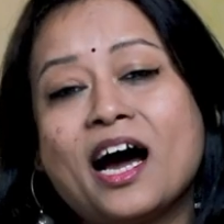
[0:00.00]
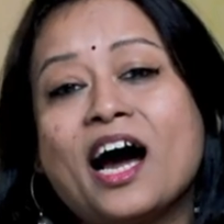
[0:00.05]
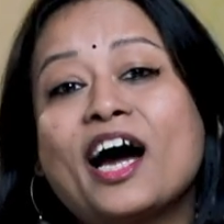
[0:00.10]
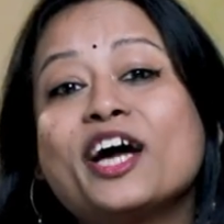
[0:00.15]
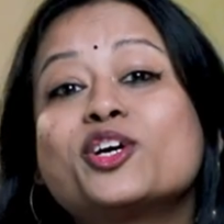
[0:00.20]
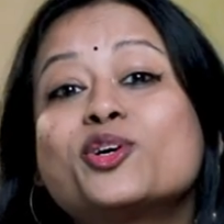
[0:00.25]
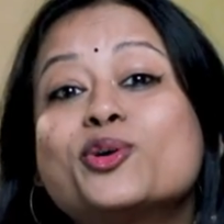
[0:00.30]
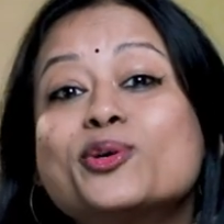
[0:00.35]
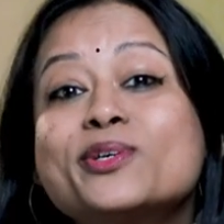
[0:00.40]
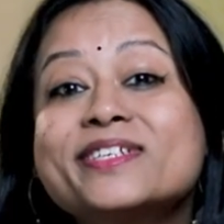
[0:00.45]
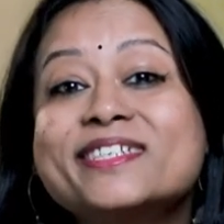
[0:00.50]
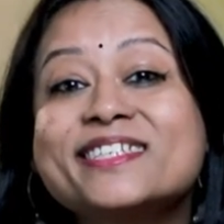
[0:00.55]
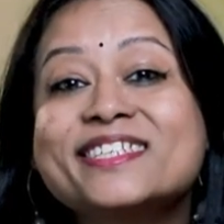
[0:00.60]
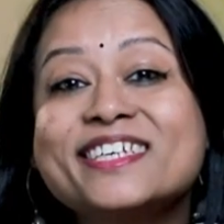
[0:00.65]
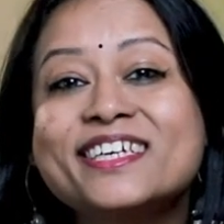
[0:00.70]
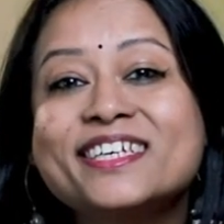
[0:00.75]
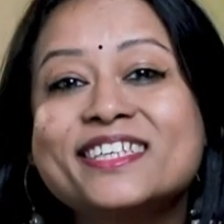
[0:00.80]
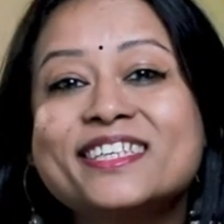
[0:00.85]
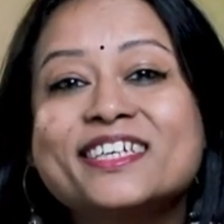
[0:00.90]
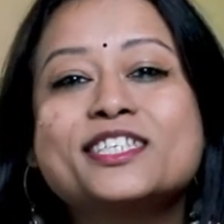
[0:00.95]
I could
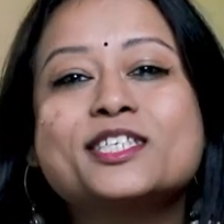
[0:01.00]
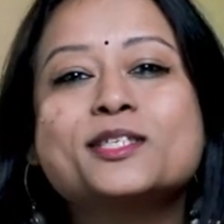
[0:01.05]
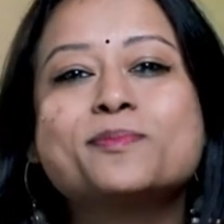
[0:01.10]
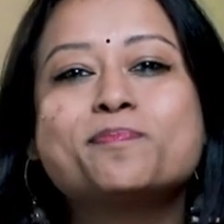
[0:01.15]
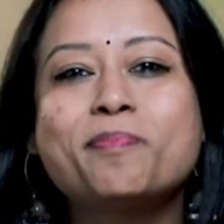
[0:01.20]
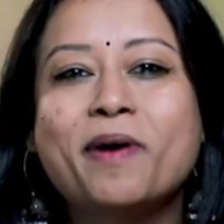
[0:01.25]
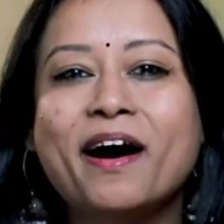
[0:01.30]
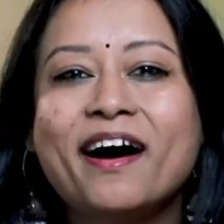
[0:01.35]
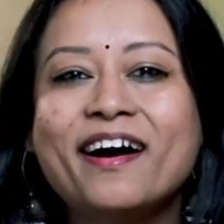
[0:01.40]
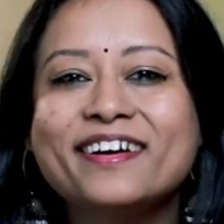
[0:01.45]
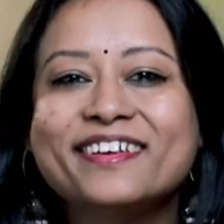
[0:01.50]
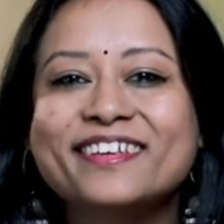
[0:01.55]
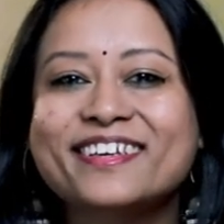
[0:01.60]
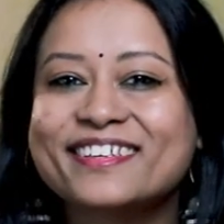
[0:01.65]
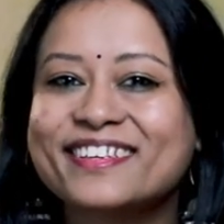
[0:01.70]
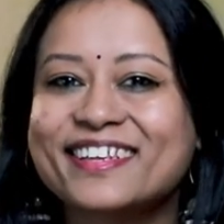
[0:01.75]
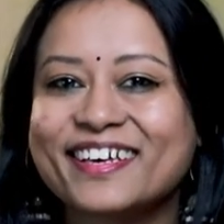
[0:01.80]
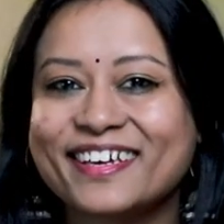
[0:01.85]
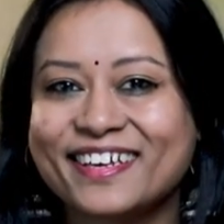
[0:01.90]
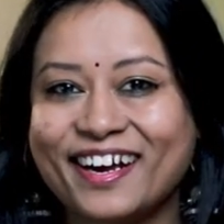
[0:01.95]
see the spark
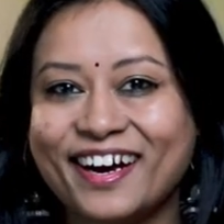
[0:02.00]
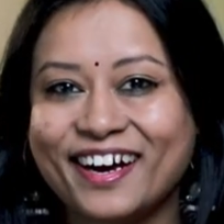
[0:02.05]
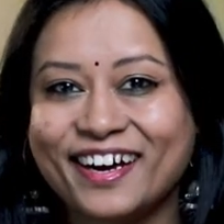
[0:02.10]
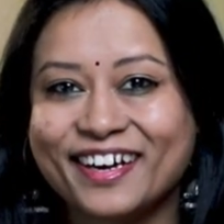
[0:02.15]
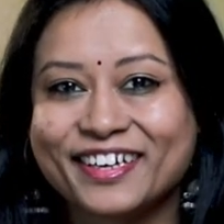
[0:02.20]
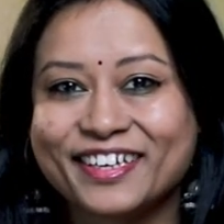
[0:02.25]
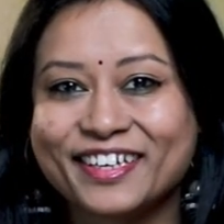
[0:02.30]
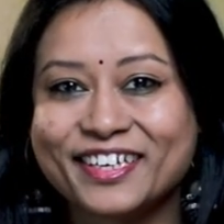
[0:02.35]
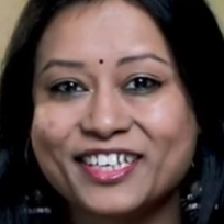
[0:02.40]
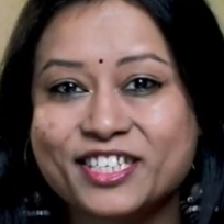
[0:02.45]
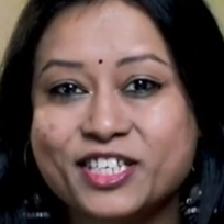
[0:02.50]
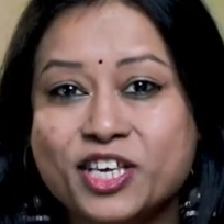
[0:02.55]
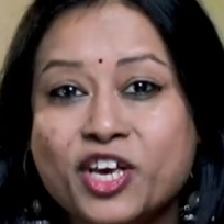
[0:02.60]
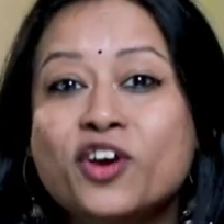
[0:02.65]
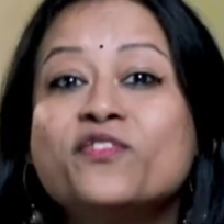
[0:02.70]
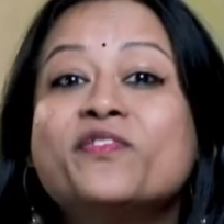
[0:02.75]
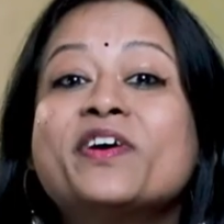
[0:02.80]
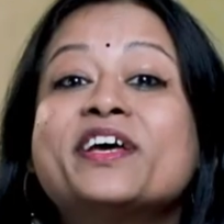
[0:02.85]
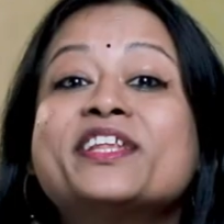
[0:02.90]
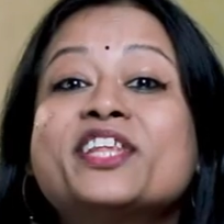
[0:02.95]
in their eyes
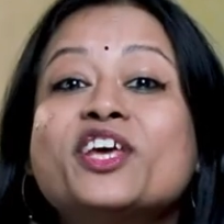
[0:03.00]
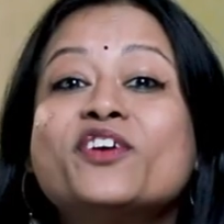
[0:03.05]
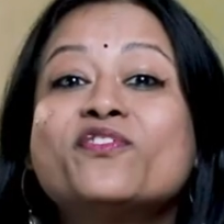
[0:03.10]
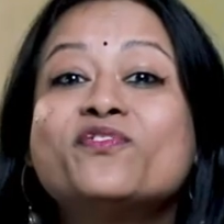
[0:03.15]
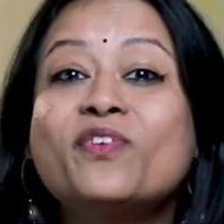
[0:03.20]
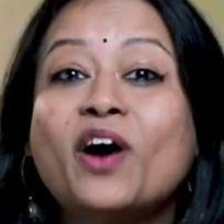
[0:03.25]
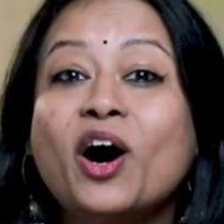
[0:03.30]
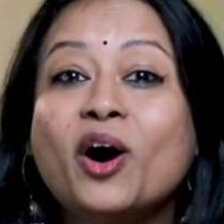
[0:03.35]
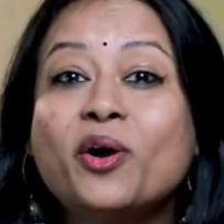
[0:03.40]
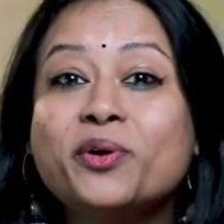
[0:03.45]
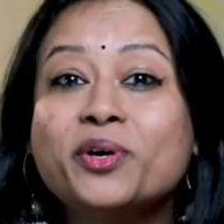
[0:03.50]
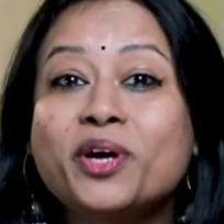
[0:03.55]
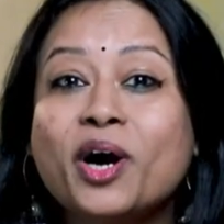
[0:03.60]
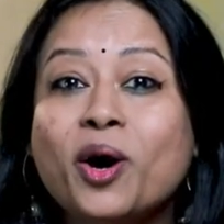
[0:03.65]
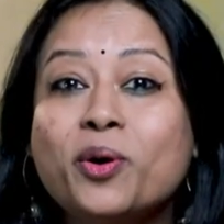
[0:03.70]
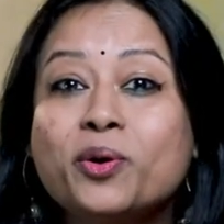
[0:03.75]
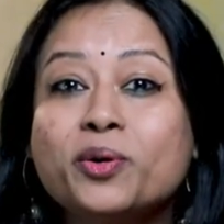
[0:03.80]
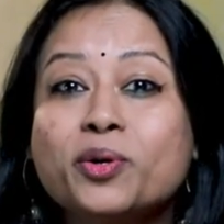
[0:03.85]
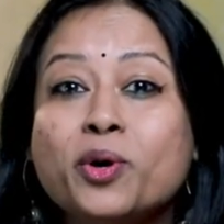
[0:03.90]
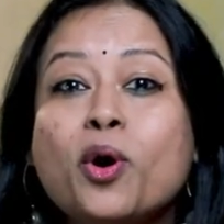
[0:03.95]
when they found
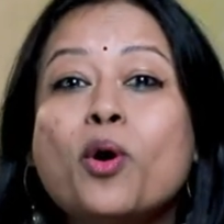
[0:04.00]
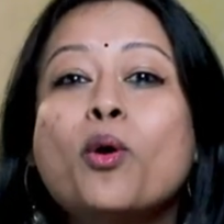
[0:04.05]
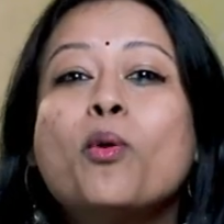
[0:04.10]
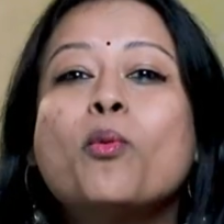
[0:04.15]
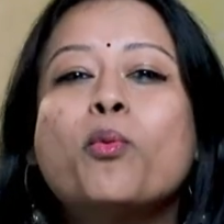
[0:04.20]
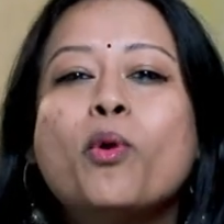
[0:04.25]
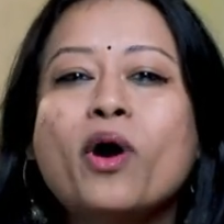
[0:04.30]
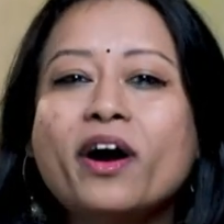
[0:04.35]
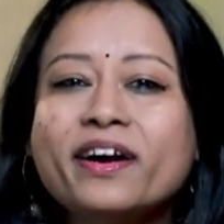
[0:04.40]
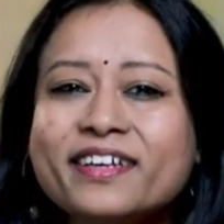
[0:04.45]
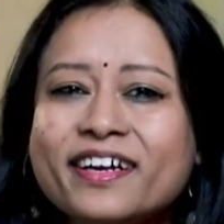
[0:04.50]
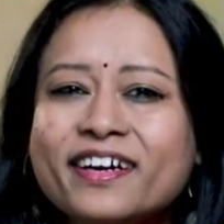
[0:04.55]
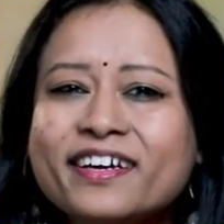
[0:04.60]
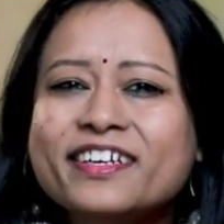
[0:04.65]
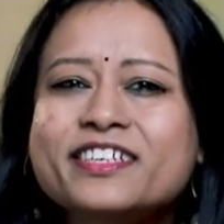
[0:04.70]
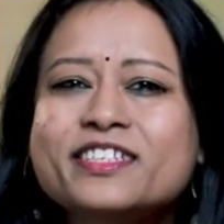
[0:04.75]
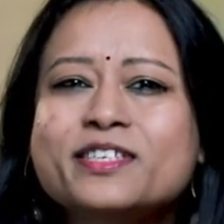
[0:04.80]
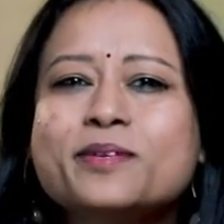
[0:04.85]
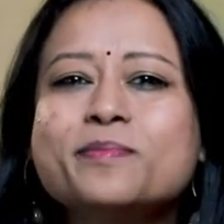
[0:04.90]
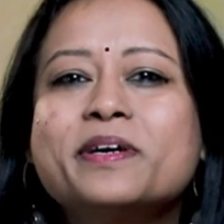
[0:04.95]
out what are
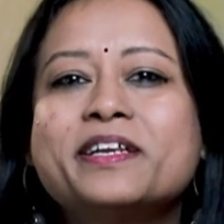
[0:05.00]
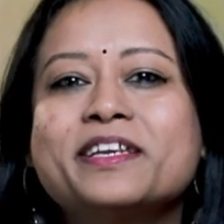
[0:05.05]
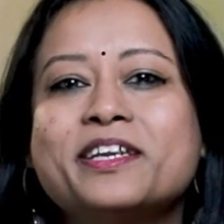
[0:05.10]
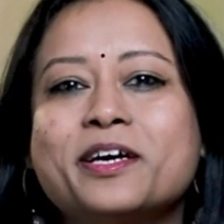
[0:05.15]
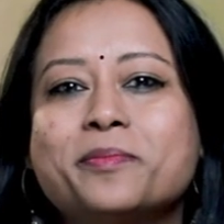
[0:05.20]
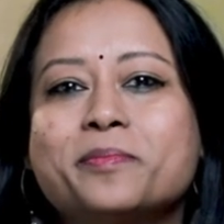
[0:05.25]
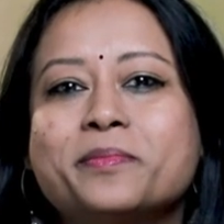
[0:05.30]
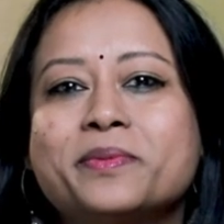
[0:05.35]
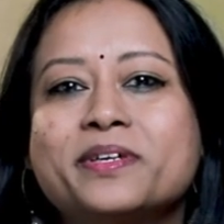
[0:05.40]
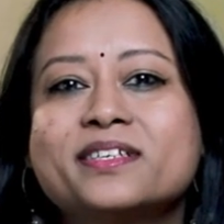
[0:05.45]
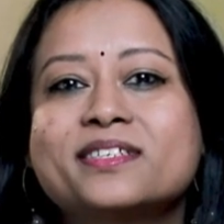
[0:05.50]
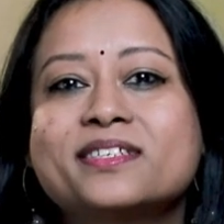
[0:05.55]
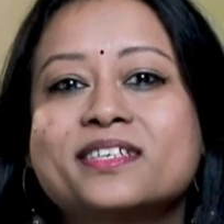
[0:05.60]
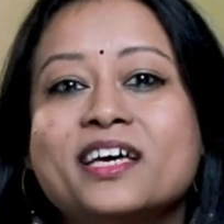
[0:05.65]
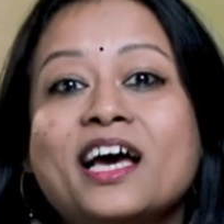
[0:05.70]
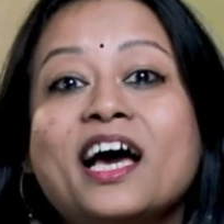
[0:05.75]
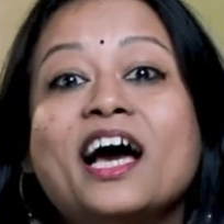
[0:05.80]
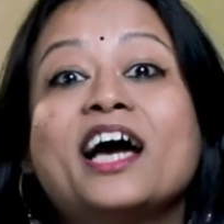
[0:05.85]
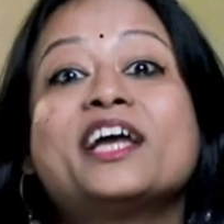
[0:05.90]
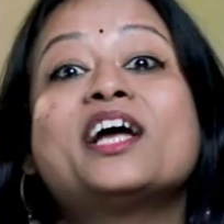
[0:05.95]
decimal numbers
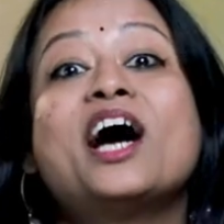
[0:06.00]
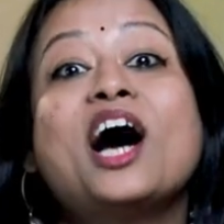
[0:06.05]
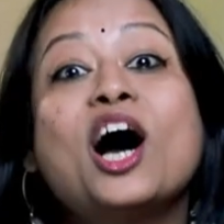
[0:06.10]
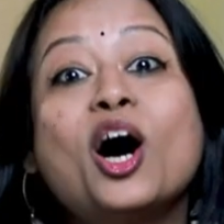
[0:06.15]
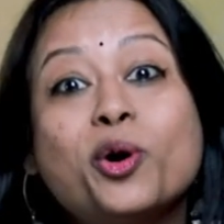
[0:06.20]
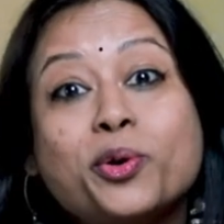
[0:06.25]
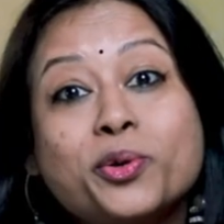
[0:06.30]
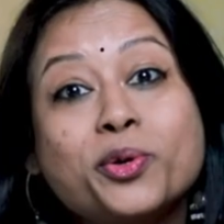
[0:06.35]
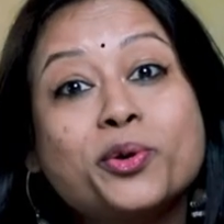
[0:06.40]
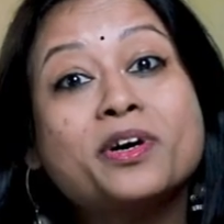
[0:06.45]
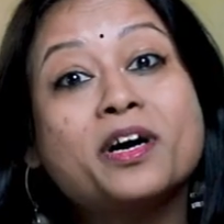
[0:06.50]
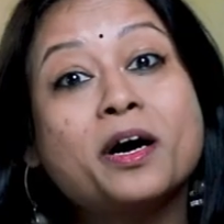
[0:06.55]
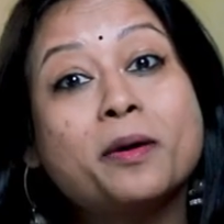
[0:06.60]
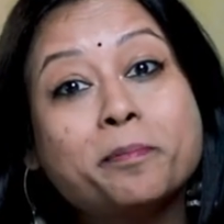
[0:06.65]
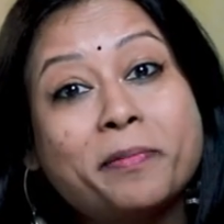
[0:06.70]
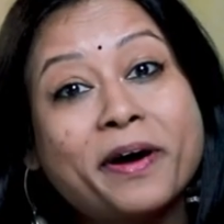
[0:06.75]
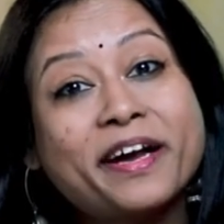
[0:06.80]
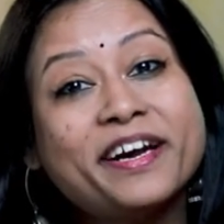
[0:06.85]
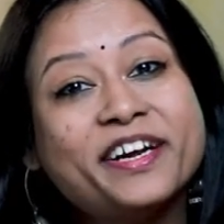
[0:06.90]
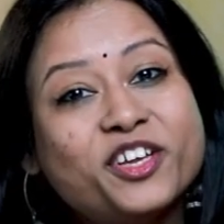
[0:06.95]
and how to
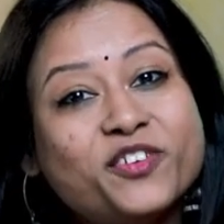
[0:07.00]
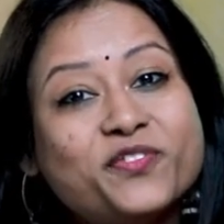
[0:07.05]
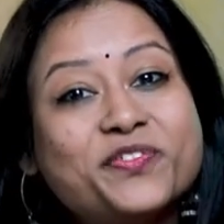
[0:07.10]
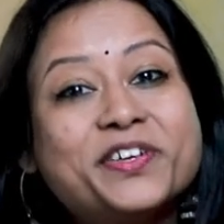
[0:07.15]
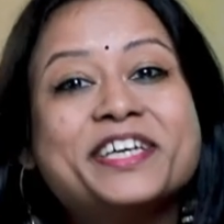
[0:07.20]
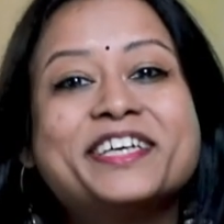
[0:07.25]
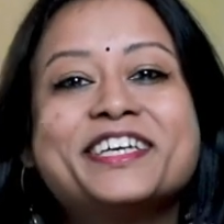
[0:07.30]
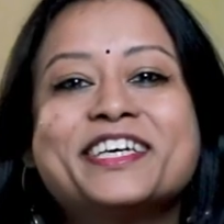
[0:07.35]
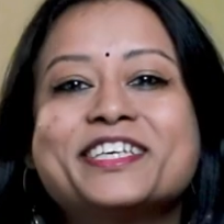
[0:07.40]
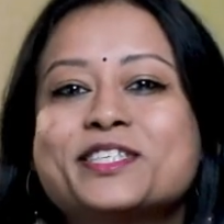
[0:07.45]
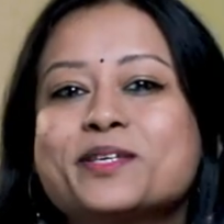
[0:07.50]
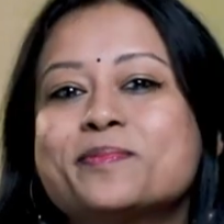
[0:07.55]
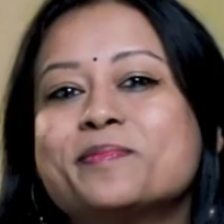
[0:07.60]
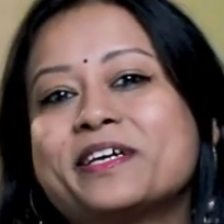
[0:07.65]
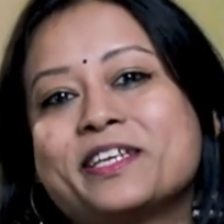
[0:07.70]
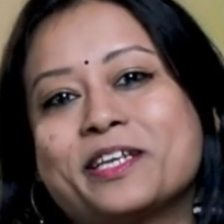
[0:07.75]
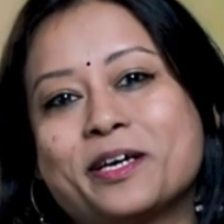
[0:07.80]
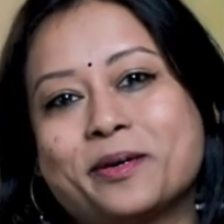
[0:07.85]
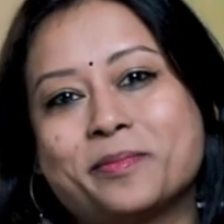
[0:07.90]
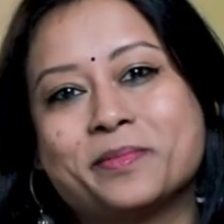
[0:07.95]
compare different
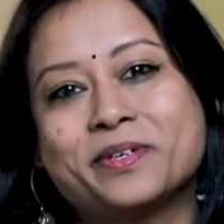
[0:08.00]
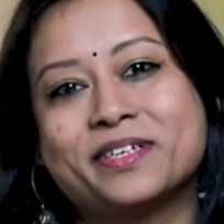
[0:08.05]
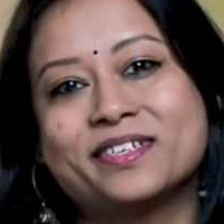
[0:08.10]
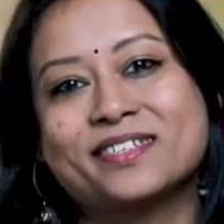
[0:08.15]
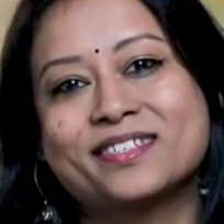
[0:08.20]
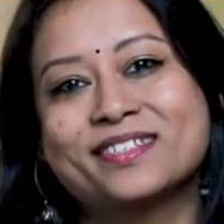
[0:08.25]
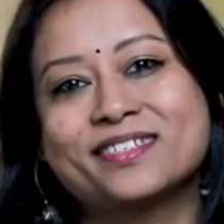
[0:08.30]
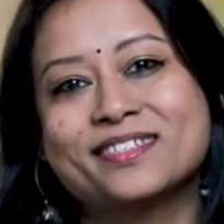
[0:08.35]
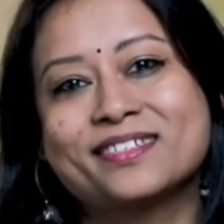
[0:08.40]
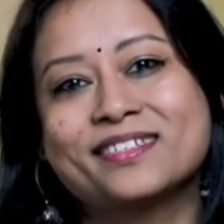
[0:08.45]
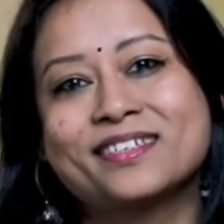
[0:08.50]
decimal numbers.